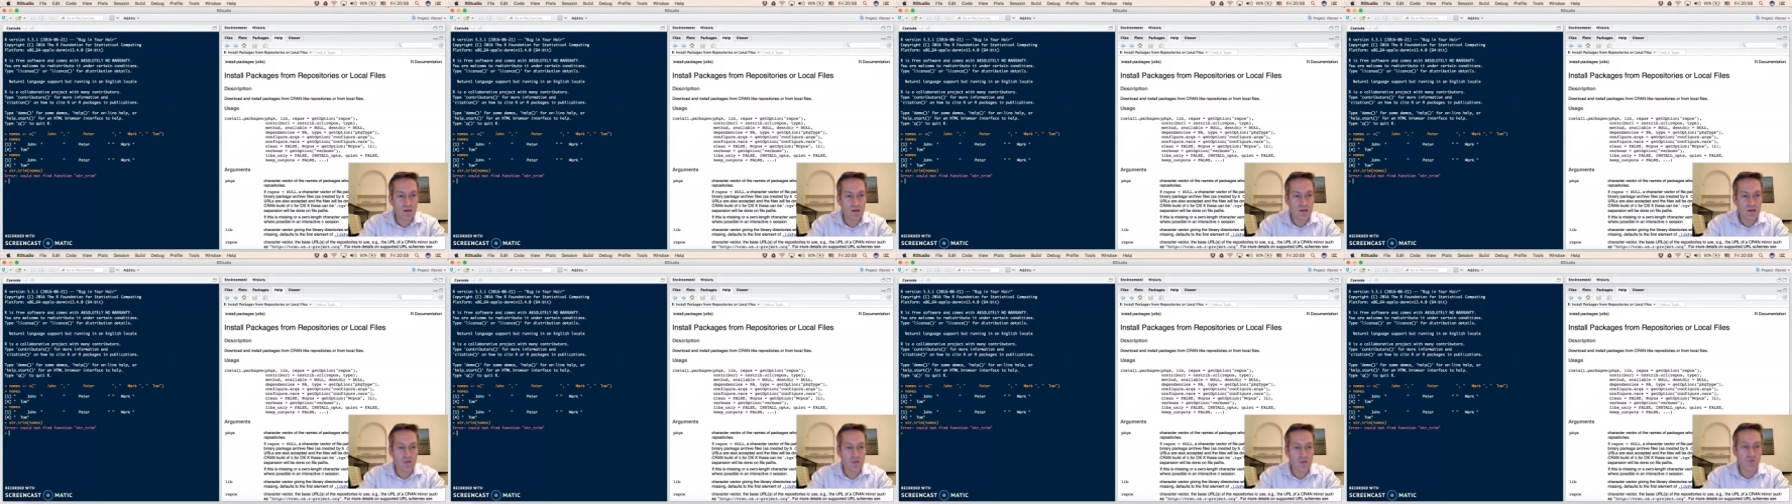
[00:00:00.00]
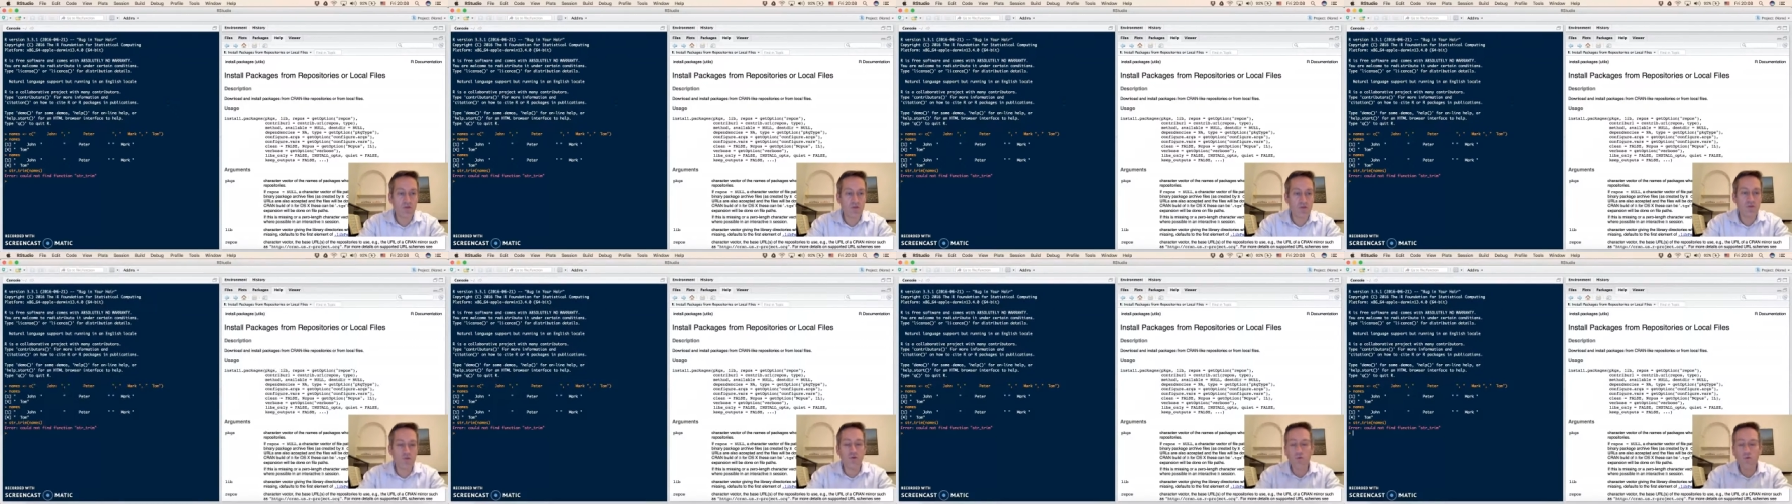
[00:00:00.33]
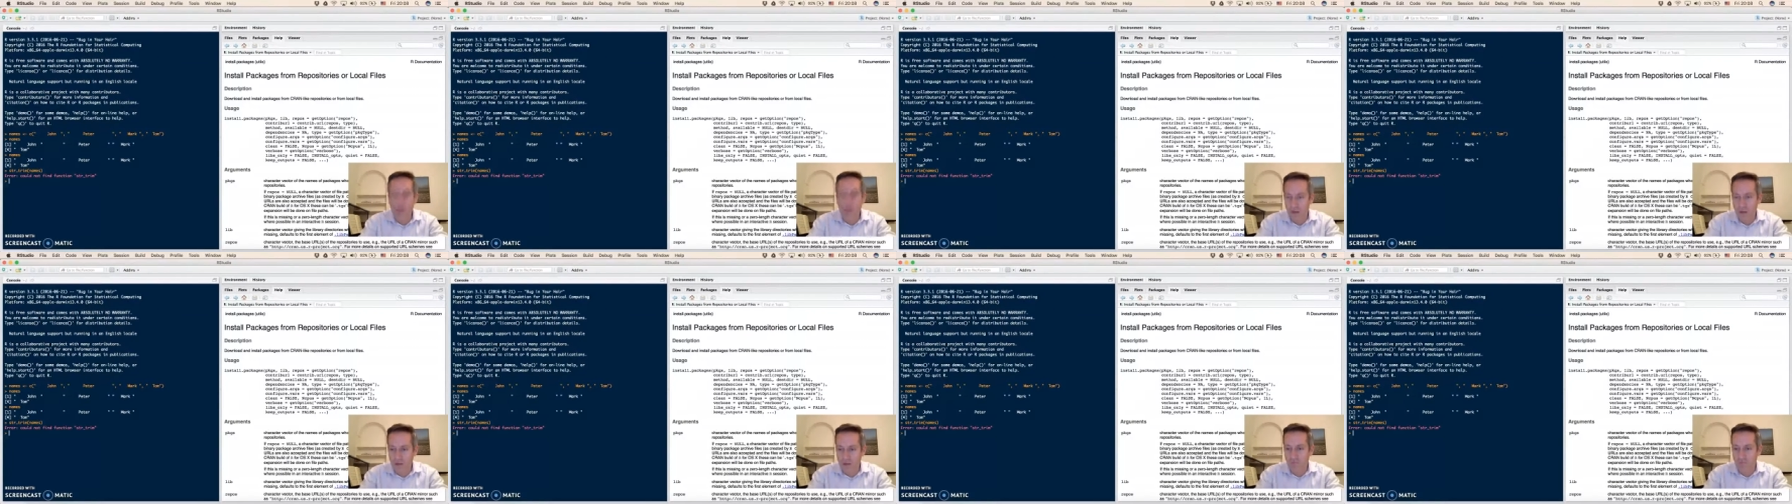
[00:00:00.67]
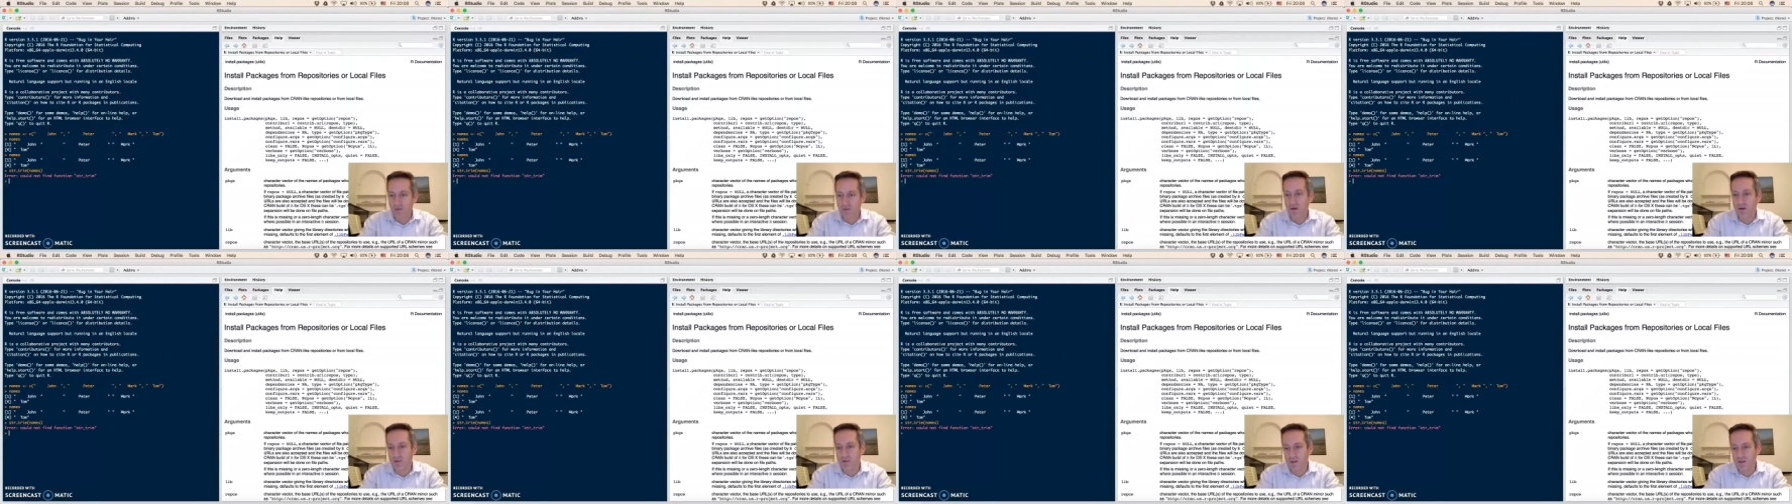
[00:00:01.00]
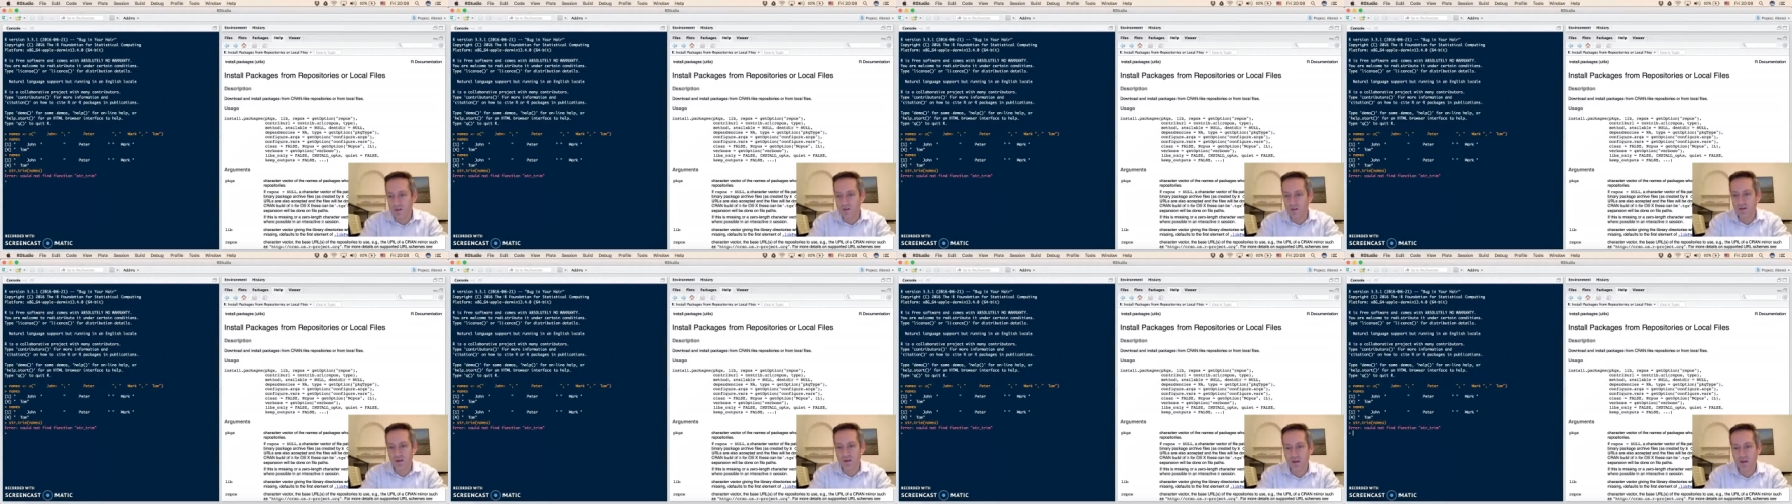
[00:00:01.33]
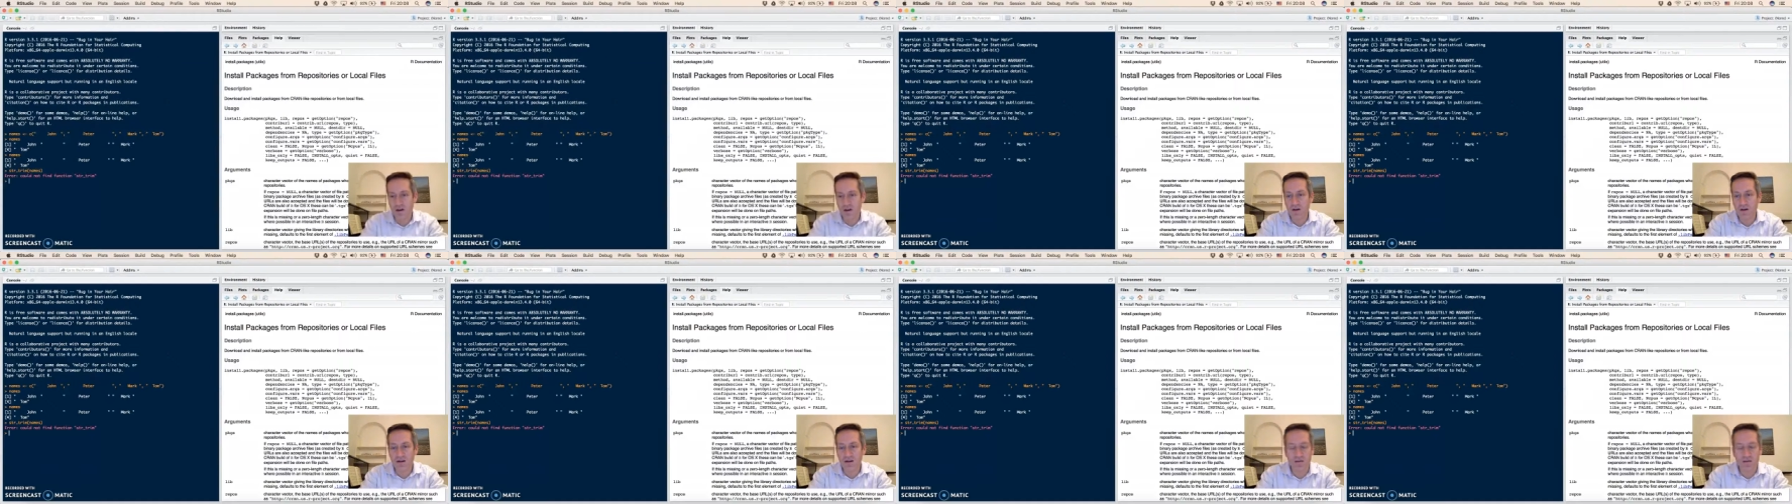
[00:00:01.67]
So there's all kinds of functions in
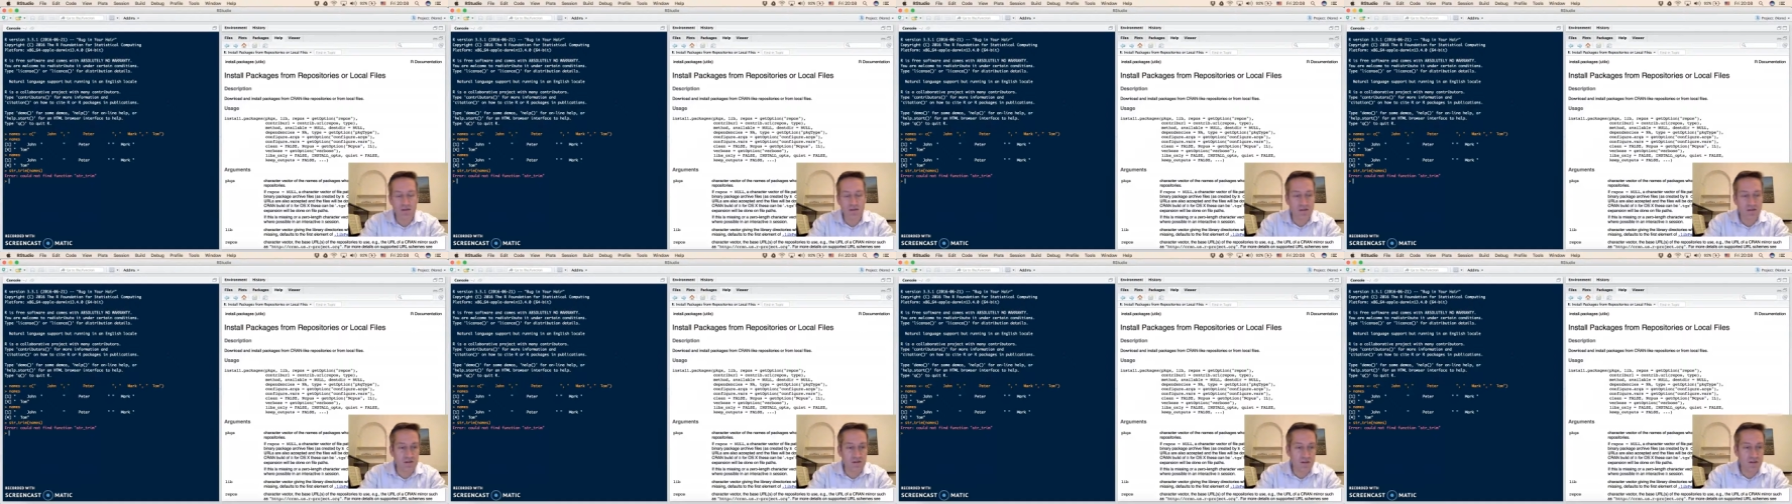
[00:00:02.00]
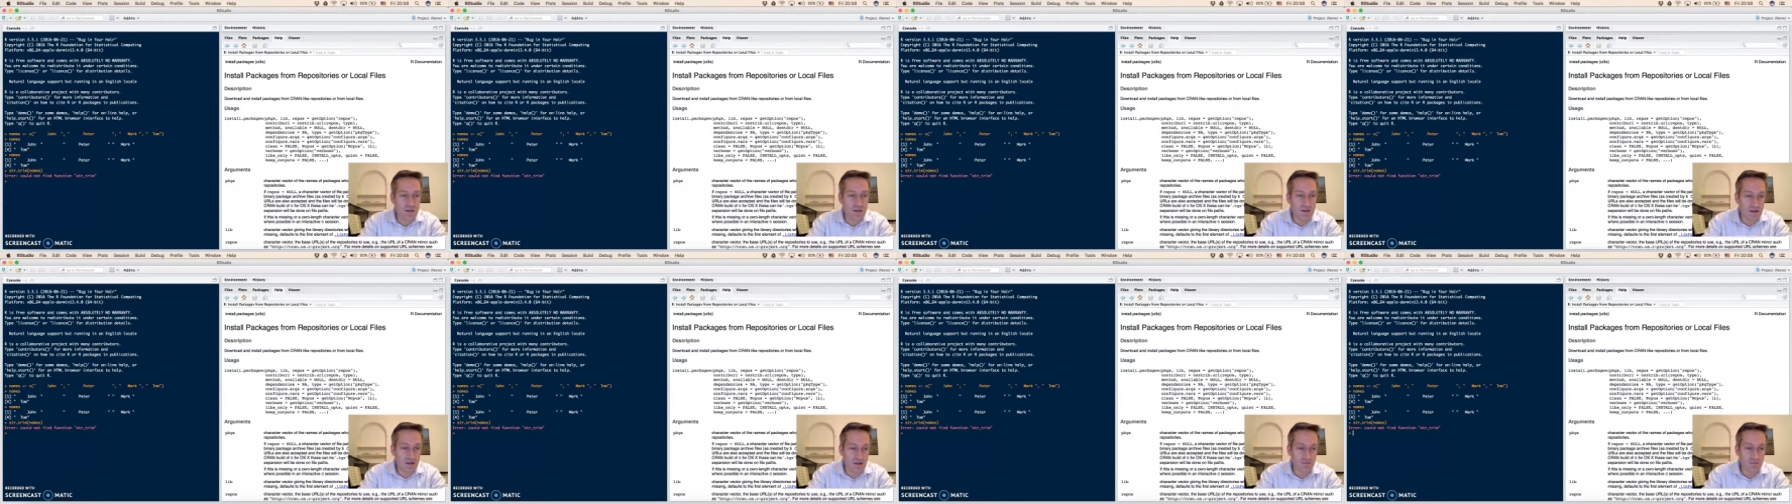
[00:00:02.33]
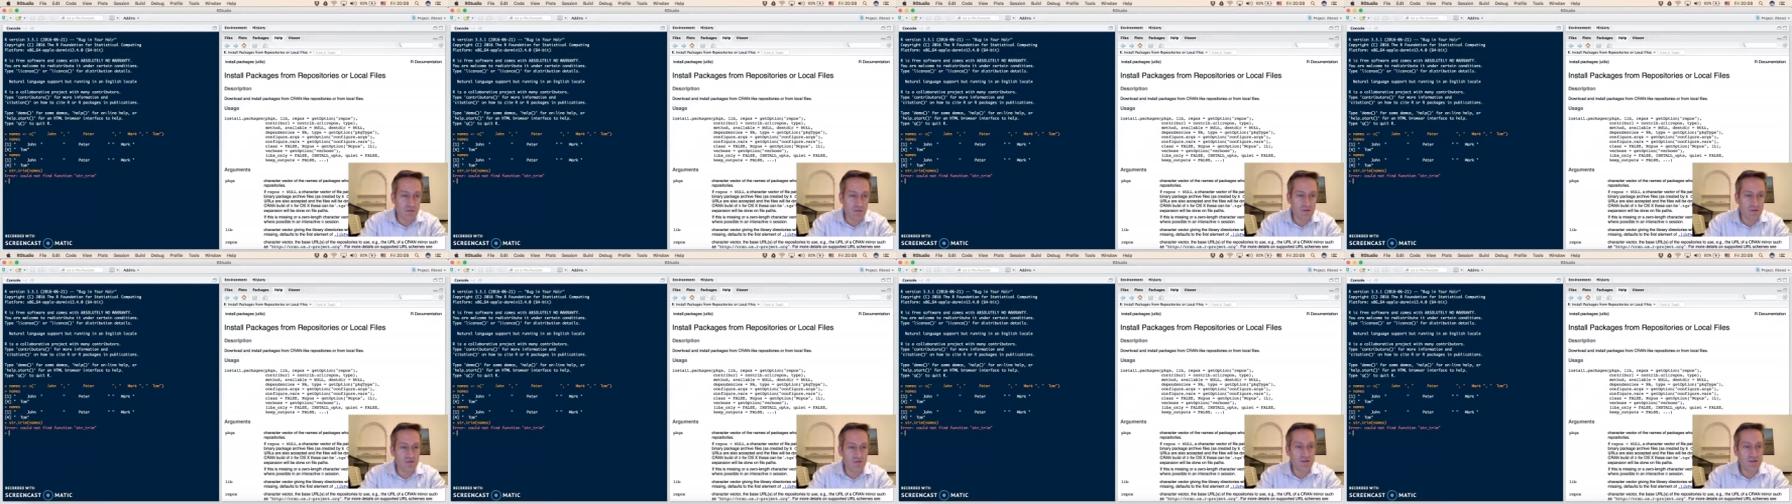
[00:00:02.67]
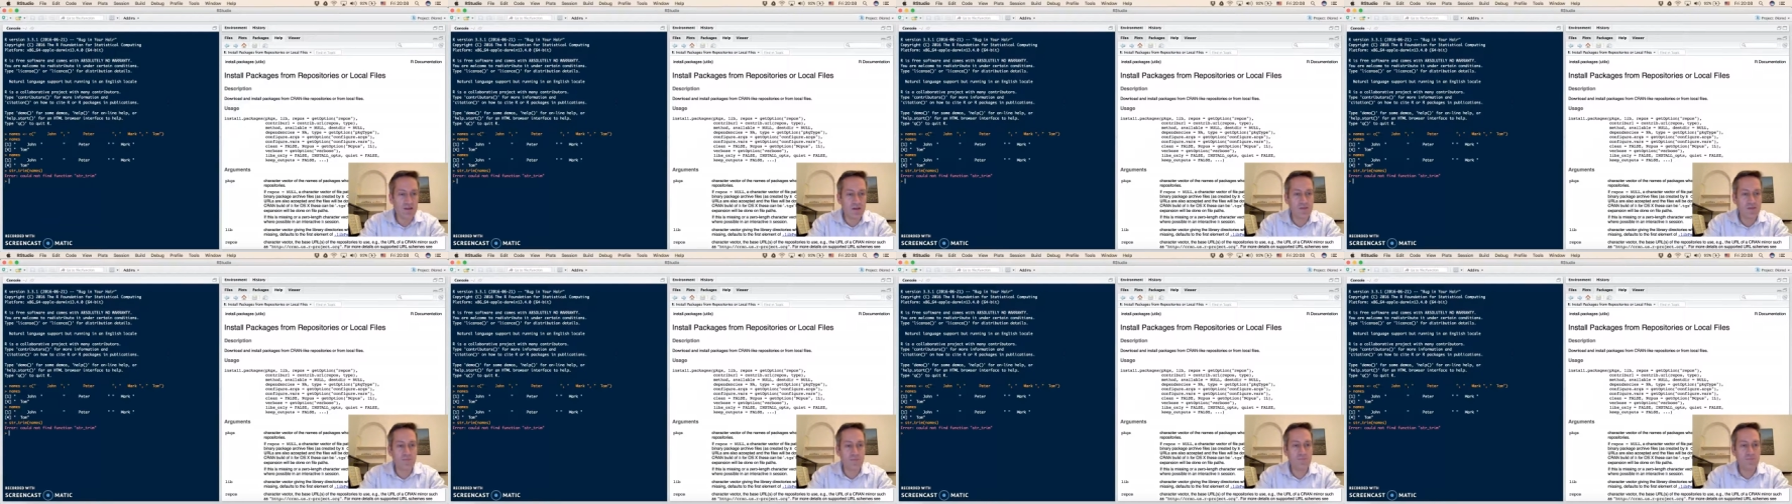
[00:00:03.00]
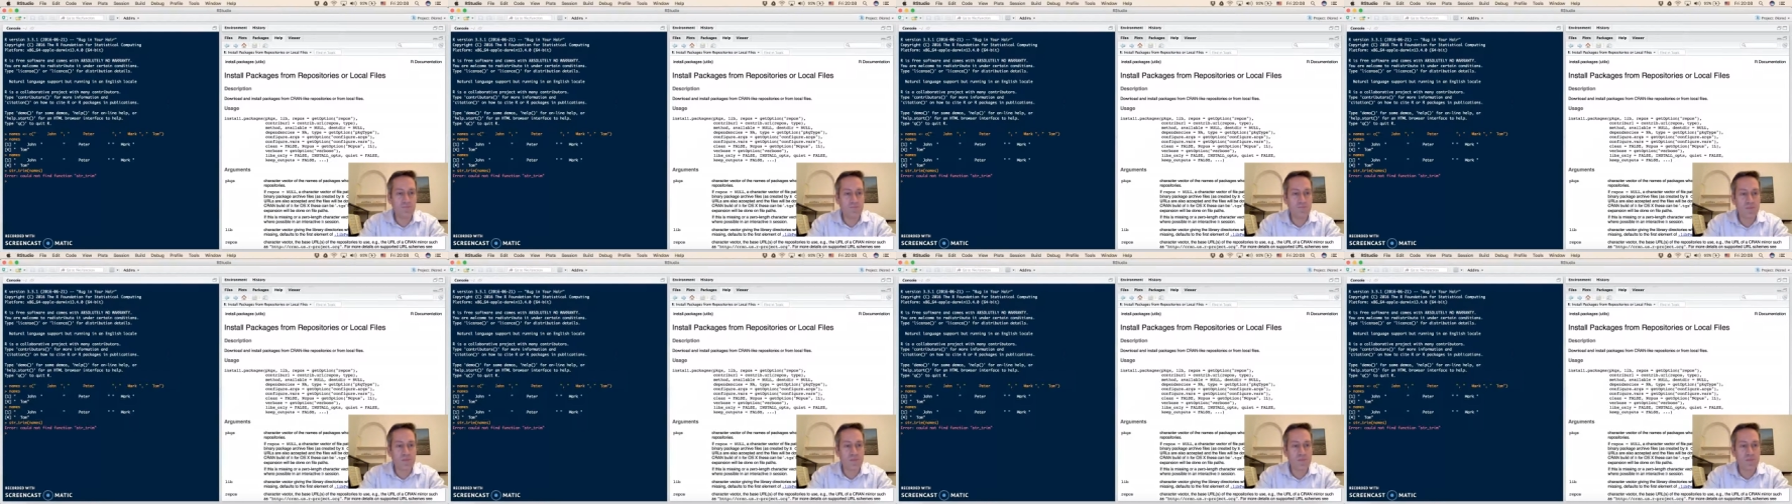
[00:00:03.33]
R that are built in,